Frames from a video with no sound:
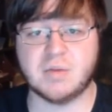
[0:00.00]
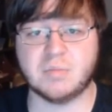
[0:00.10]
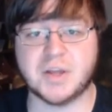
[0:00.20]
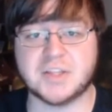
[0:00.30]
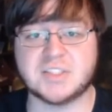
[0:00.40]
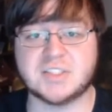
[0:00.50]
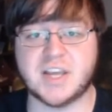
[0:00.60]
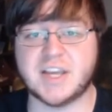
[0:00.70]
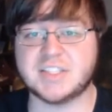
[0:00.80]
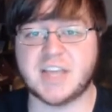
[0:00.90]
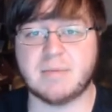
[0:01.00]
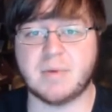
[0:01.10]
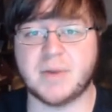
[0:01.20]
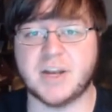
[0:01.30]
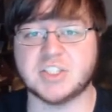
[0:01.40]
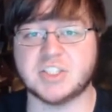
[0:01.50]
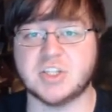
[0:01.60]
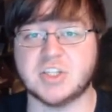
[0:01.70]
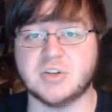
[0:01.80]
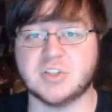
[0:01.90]
But things came up and I just
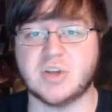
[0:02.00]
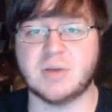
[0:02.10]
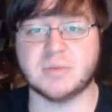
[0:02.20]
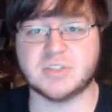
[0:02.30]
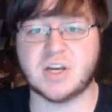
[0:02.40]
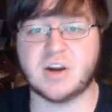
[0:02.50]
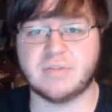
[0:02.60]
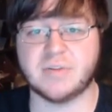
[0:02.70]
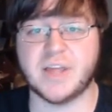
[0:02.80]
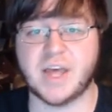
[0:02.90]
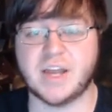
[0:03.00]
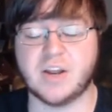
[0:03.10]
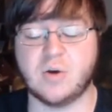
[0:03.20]
couldn't do it. So I'm sorry for that.